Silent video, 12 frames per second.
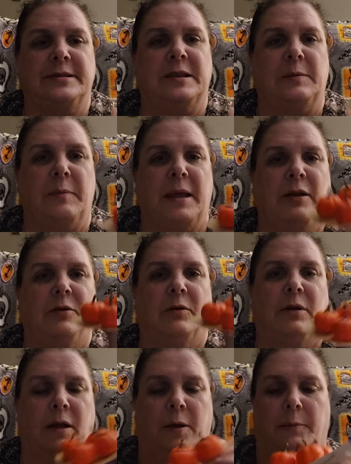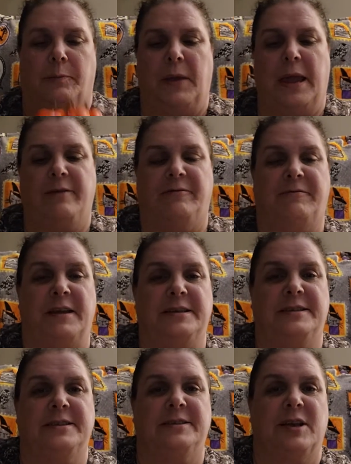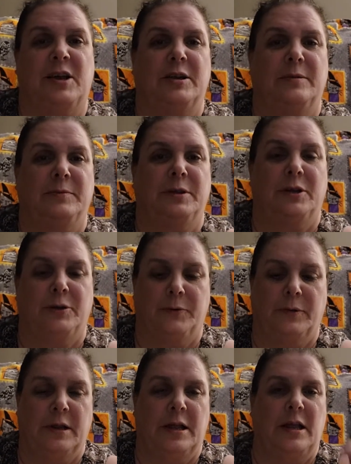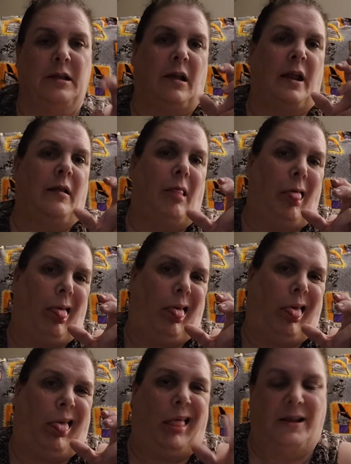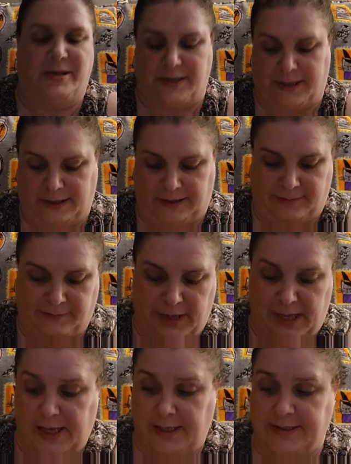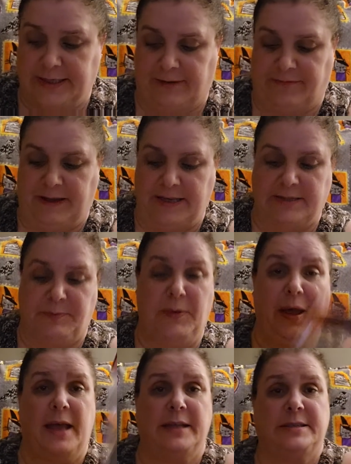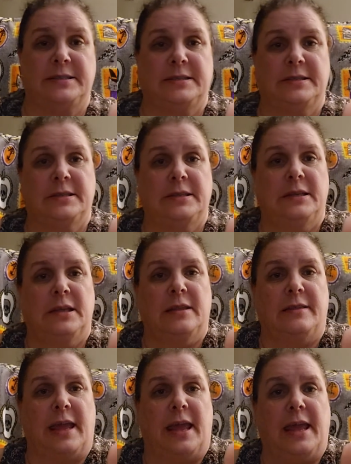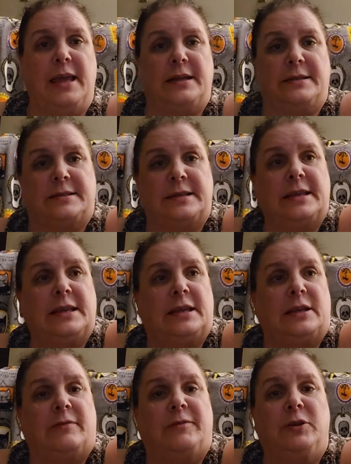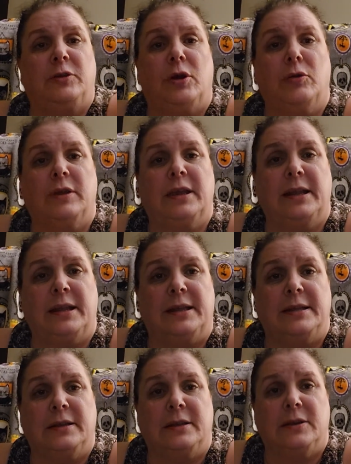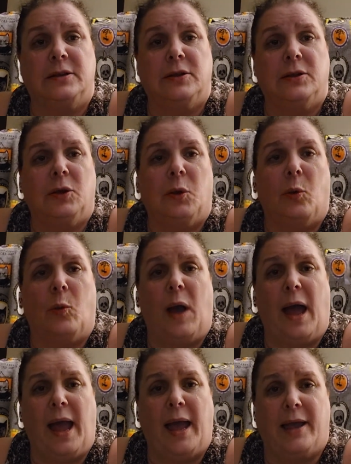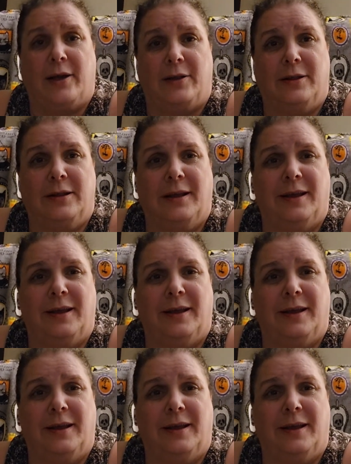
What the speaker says: and then make paint faces on them, you know. Kind of look sick face. But the hands, again, if you don't get it while